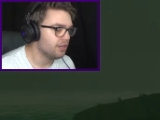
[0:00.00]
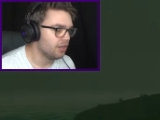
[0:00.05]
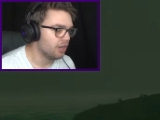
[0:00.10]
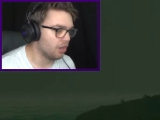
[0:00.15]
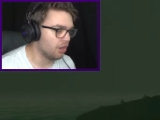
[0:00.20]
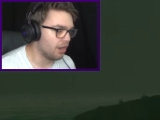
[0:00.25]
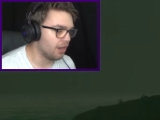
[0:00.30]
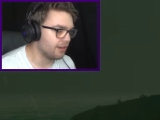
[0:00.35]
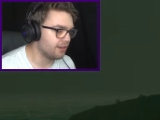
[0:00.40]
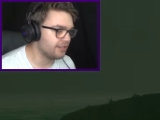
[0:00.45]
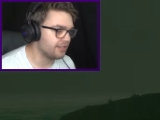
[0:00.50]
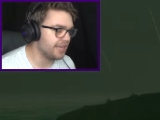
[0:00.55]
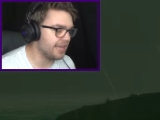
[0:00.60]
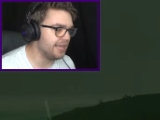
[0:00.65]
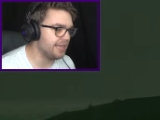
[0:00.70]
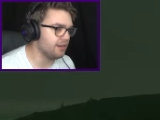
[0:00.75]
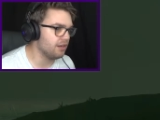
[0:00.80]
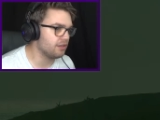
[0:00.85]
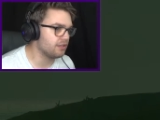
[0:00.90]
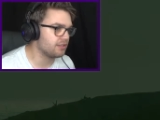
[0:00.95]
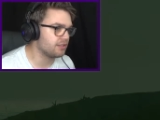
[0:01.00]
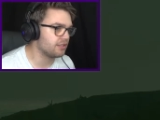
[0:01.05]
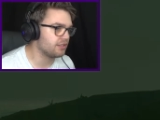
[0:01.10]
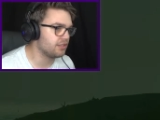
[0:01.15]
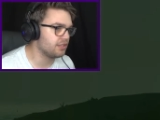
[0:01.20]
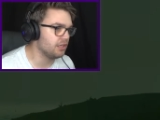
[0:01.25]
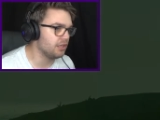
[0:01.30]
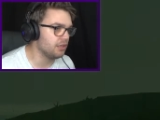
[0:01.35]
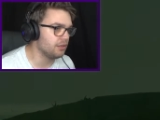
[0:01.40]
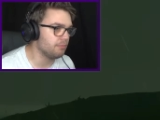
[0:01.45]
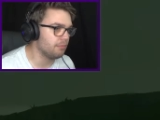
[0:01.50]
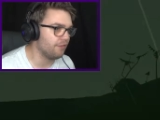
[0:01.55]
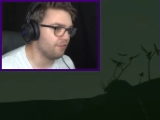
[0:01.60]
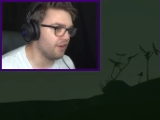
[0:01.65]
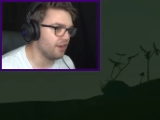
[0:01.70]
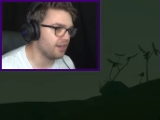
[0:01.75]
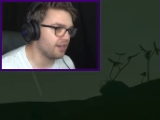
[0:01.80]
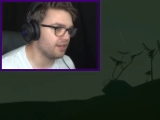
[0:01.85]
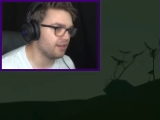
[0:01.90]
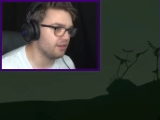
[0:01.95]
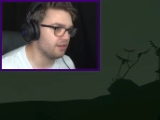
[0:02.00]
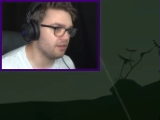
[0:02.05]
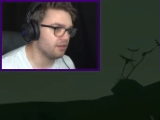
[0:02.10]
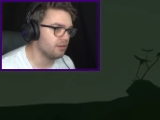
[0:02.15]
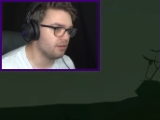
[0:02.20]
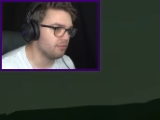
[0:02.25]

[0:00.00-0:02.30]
All right, get to my fucking,